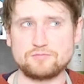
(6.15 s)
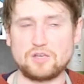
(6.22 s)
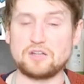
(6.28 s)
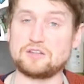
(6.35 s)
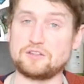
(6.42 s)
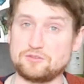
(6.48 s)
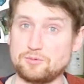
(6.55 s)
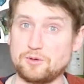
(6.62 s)
at
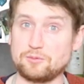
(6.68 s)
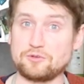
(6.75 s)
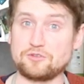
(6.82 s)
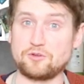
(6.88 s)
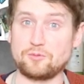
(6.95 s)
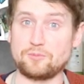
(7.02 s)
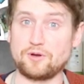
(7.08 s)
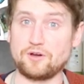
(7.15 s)
least while we're
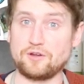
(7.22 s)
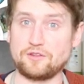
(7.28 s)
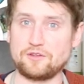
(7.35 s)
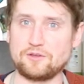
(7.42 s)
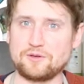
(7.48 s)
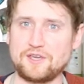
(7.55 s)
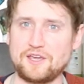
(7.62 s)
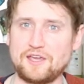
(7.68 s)
still part of
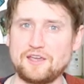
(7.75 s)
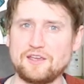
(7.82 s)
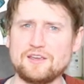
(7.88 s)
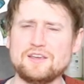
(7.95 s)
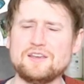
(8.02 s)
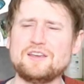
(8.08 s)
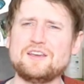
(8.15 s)
the UK,